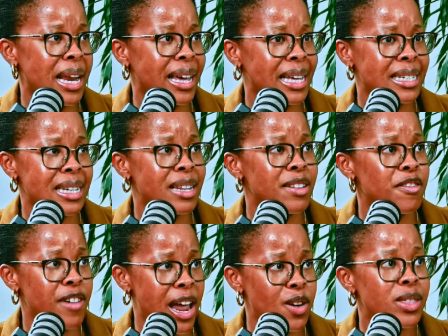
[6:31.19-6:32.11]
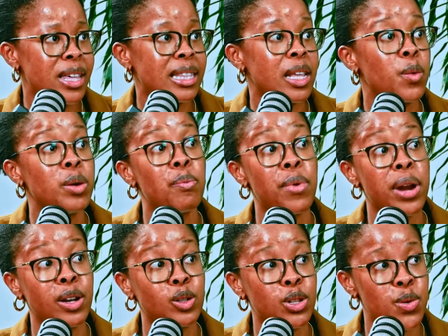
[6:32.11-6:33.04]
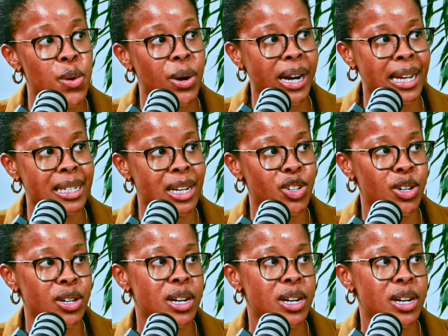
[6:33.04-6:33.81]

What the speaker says: Like, as in the value that they would bring to the organization.